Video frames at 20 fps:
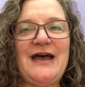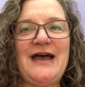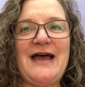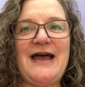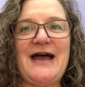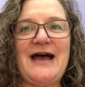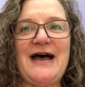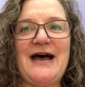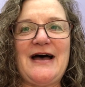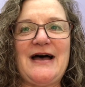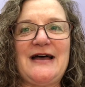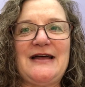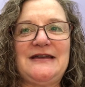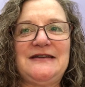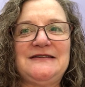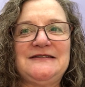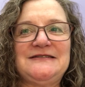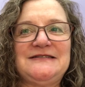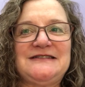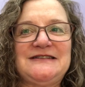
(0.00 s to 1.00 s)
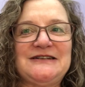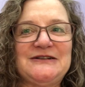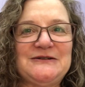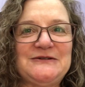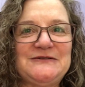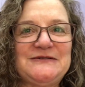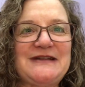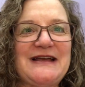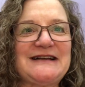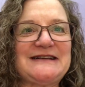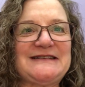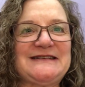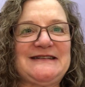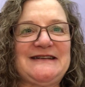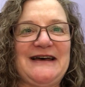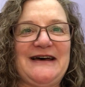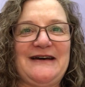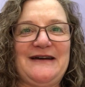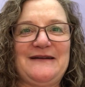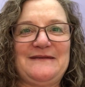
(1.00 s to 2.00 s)
Until next
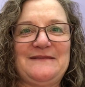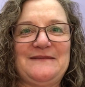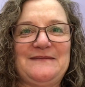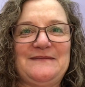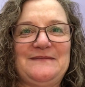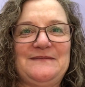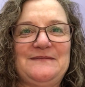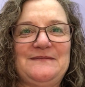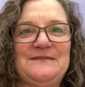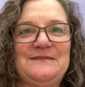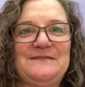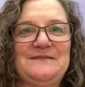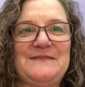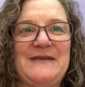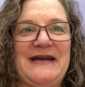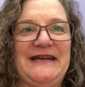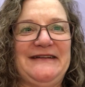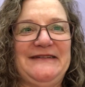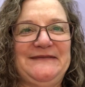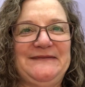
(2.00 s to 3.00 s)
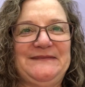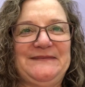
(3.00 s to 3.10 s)
time, bye.